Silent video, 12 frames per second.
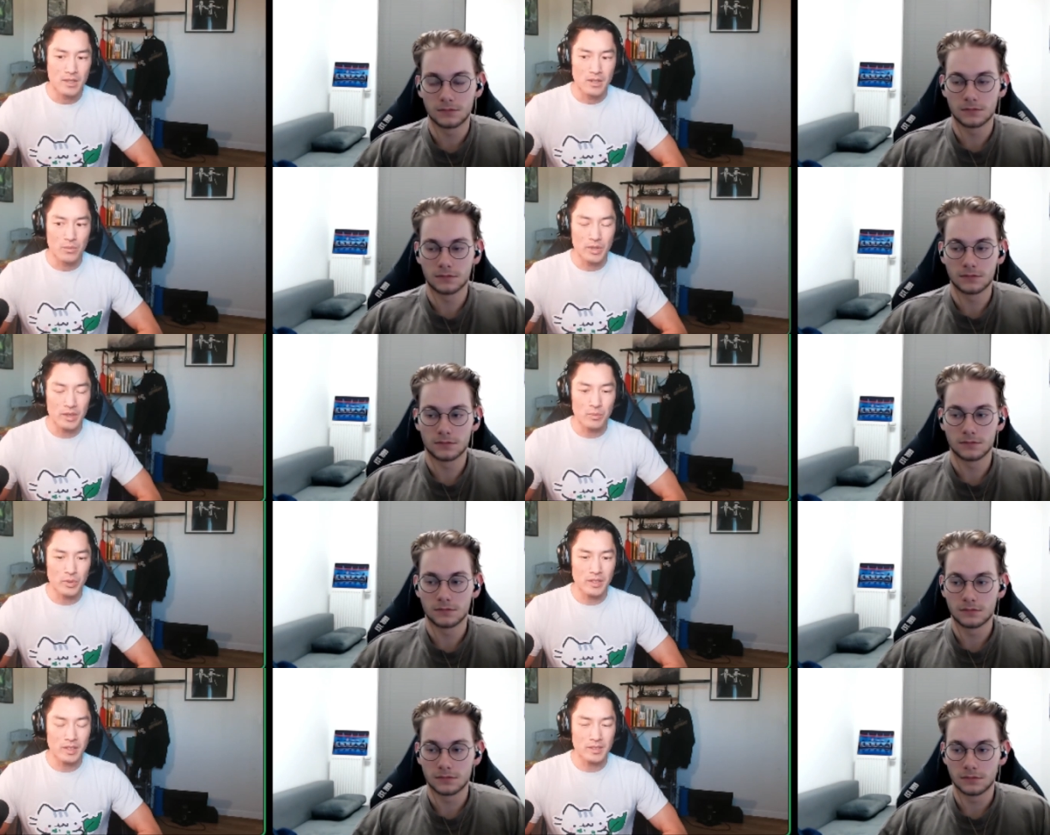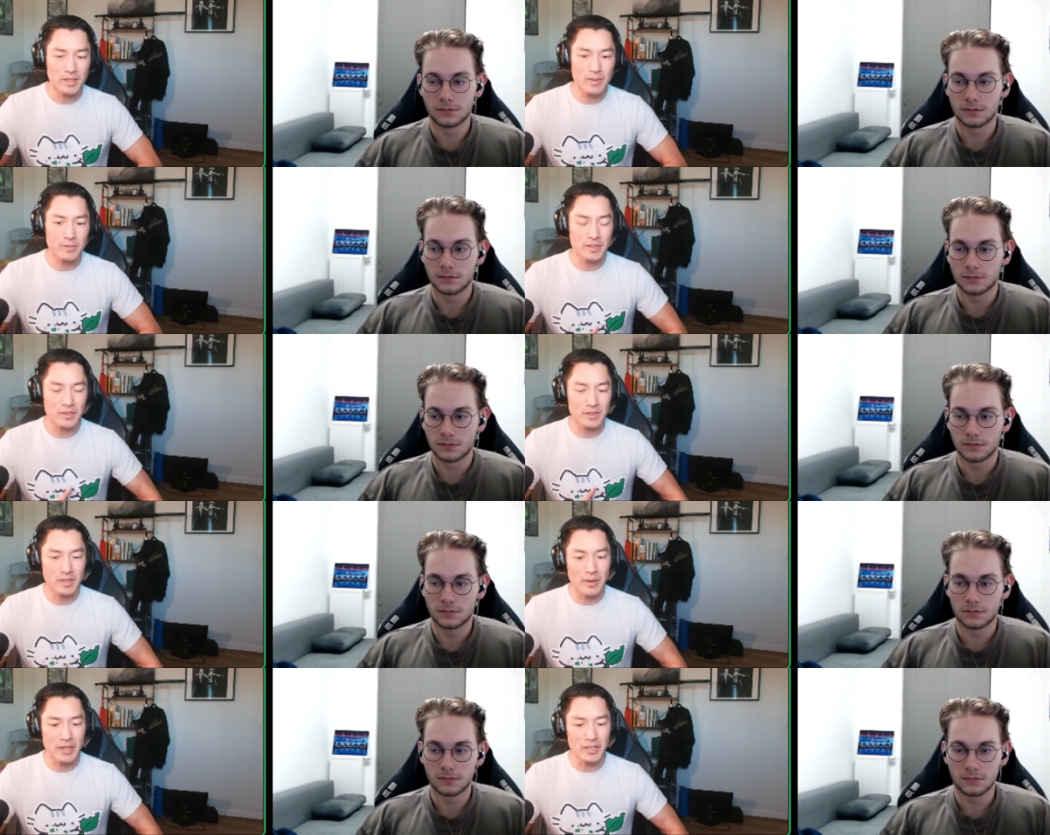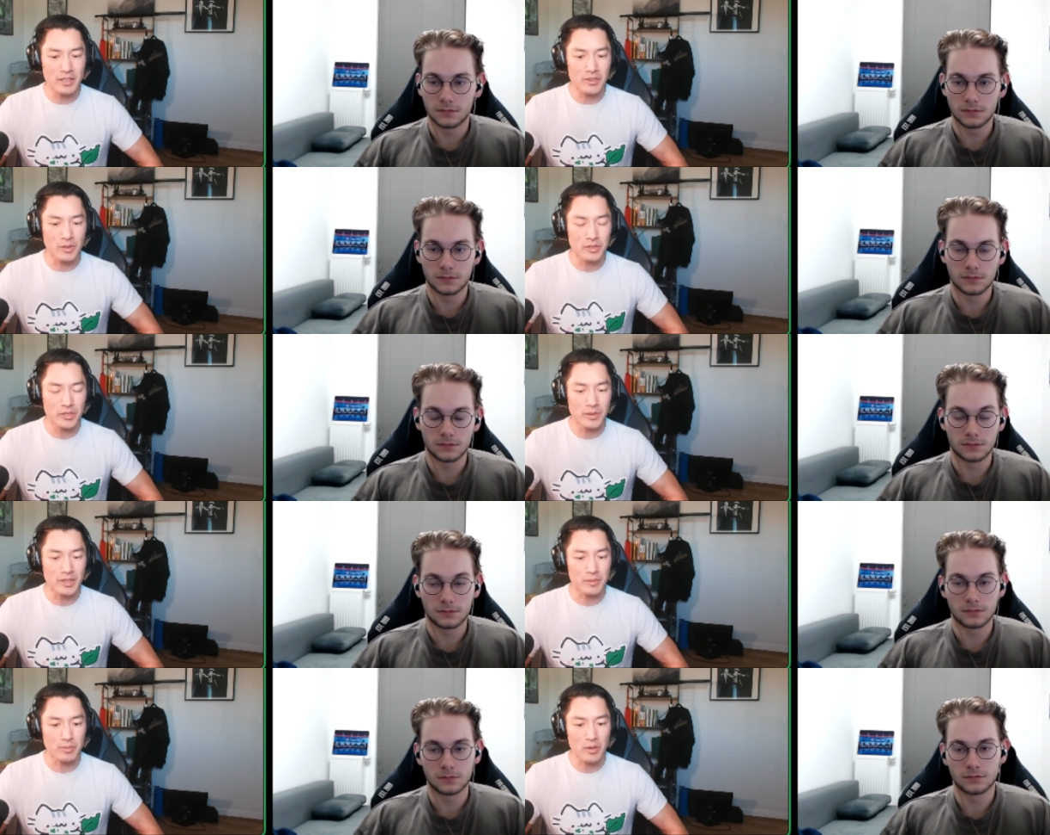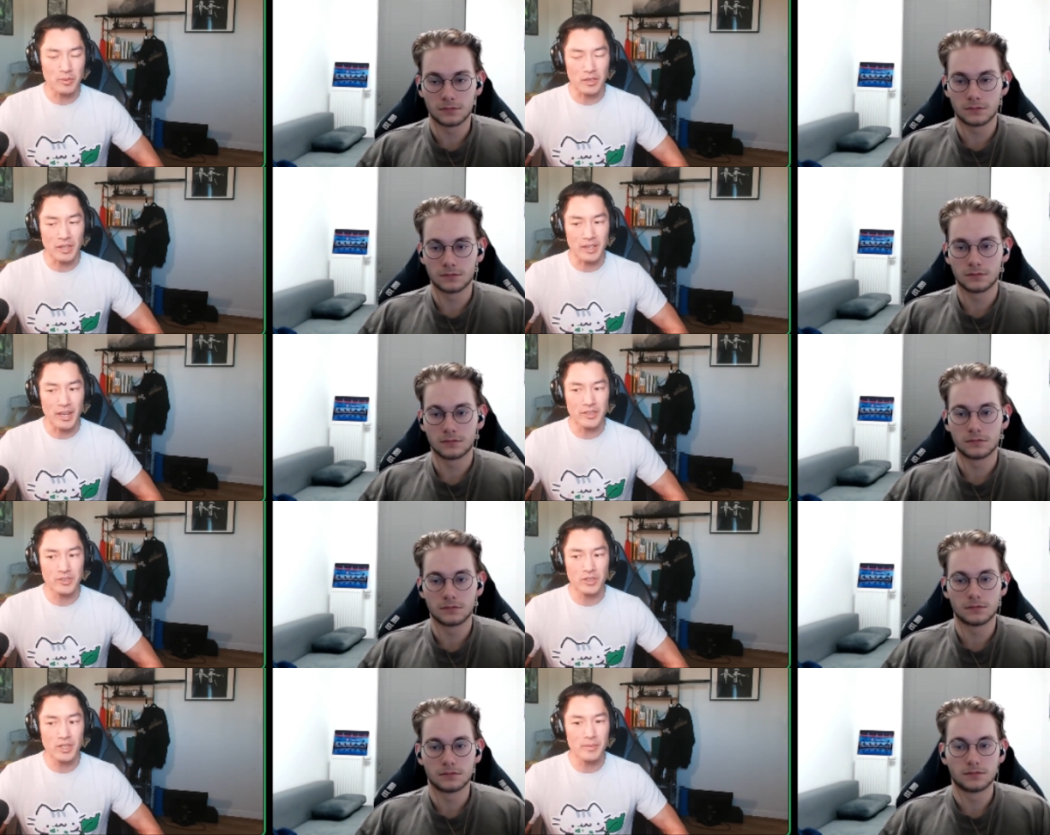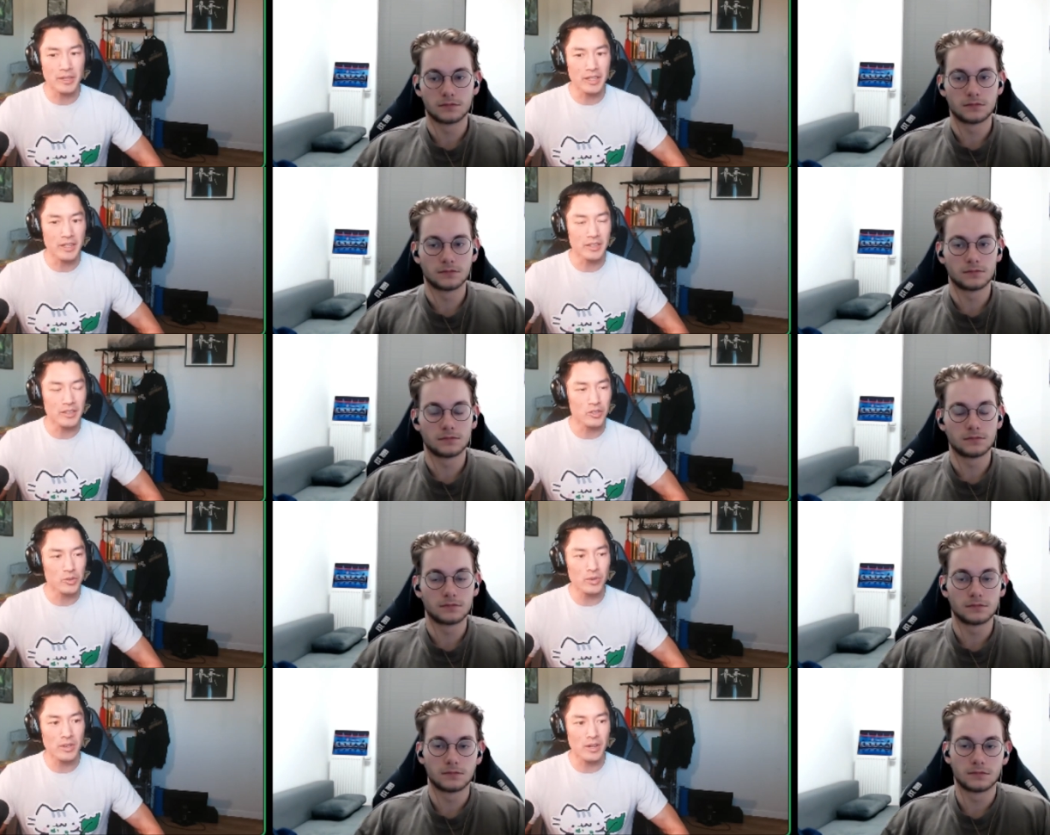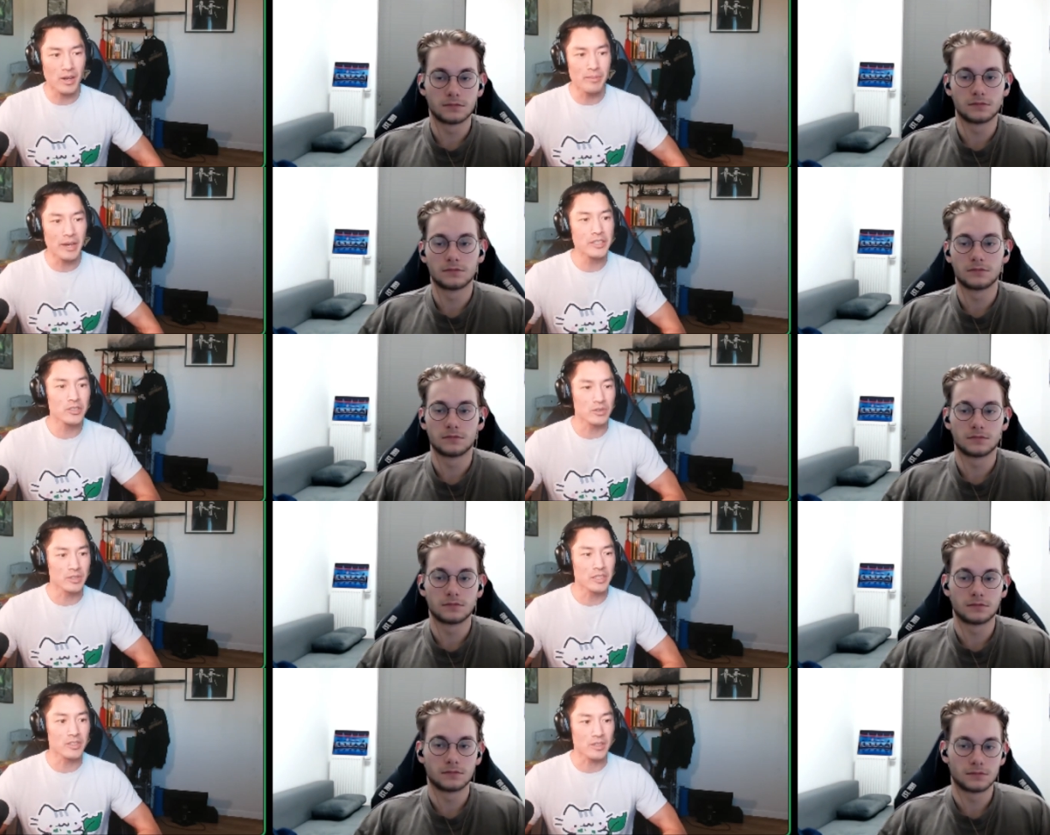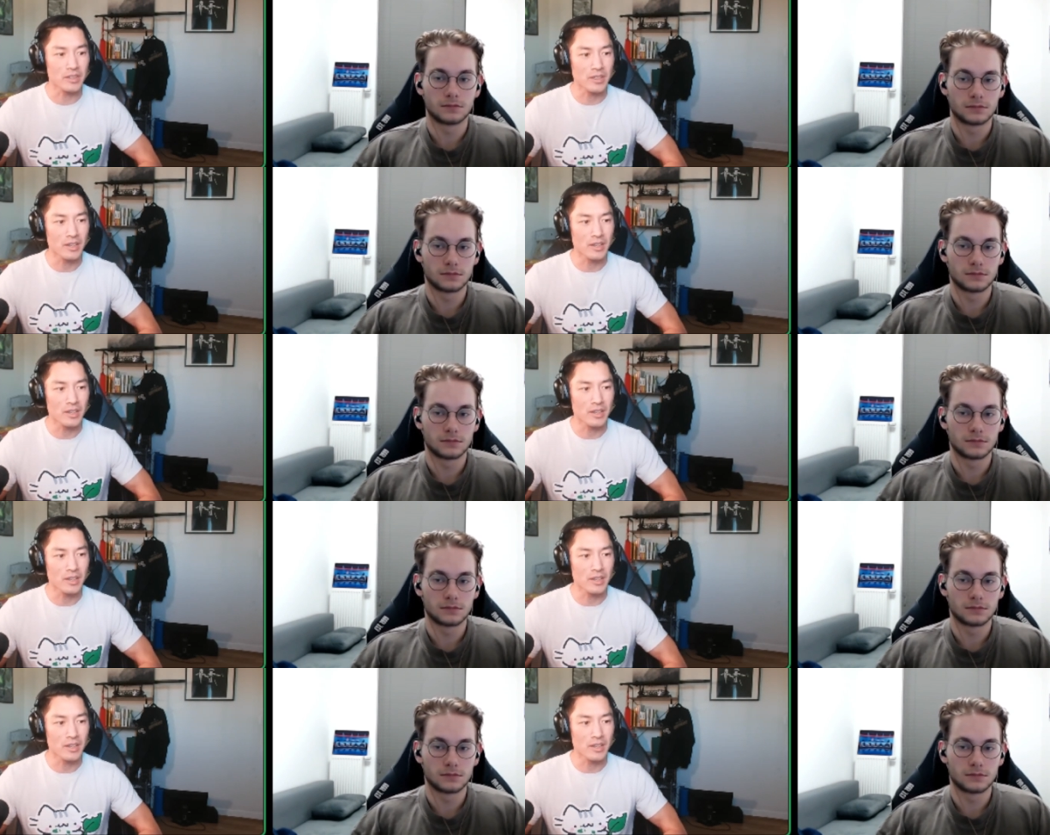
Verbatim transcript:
Speaker 1: with with the same same idea though too as a pro player like as you're coming in you were a major leader